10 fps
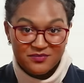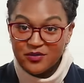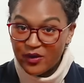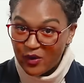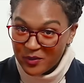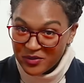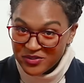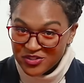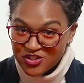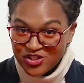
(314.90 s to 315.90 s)

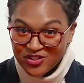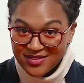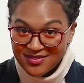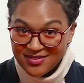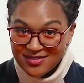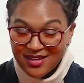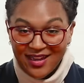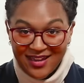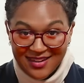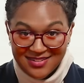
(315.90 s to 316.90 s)
homeowner's insurance
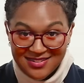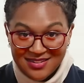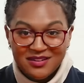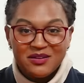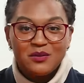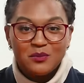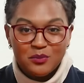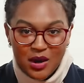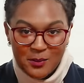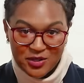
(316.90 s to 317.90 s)
and
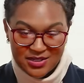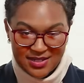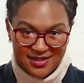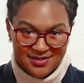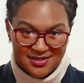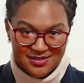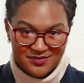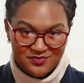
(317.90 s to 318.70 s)
property taxes.